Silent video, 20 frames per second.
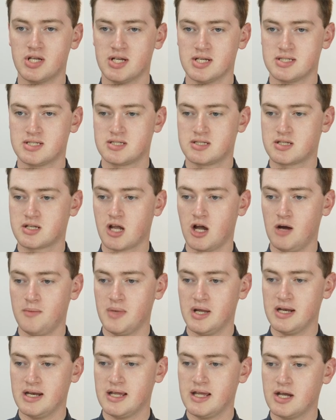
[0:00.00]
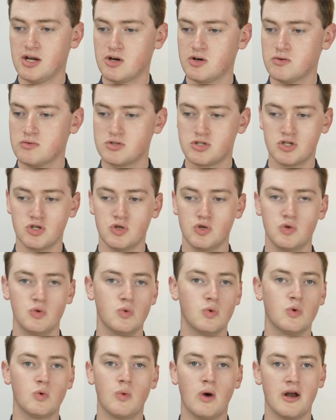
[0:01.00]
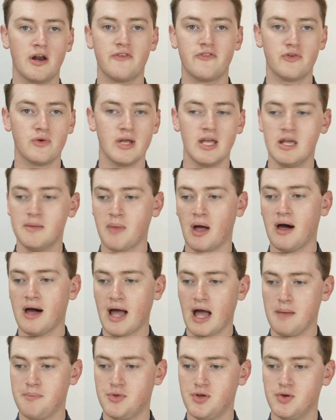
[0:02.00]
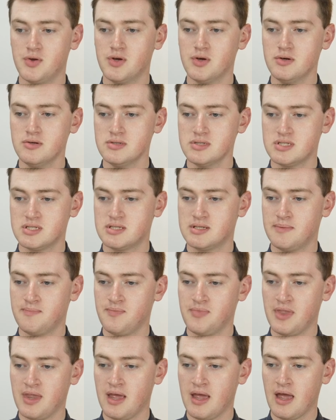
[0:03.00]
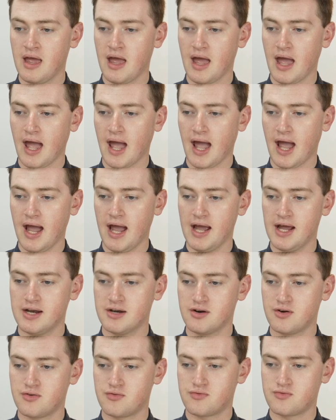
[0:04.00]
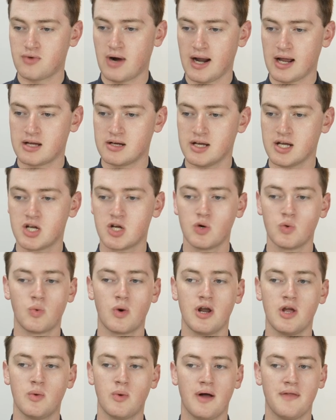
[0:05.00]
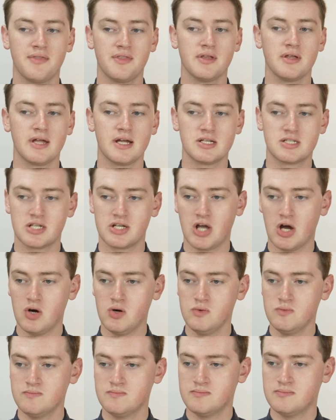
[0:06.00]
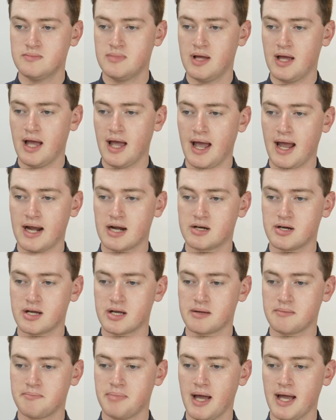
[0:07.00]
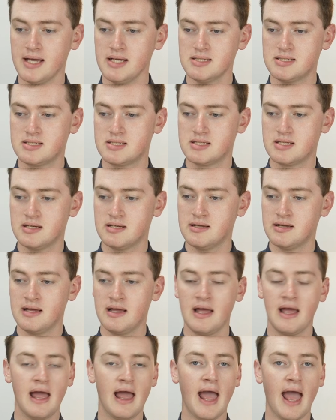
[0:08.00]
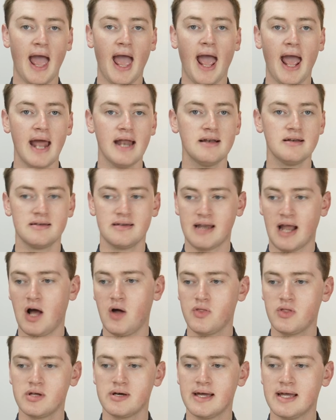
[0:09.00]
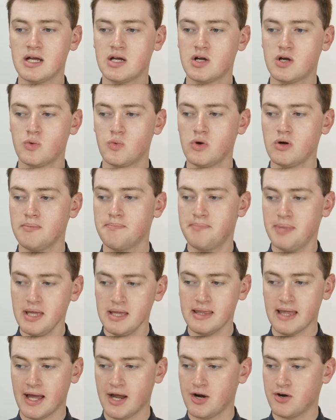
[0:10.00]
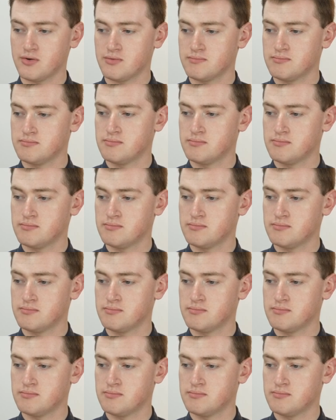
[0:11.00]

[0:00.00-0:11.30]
just come in here to whatever email app you use, and right click where you want the link to go and click paste, and now the link will be there.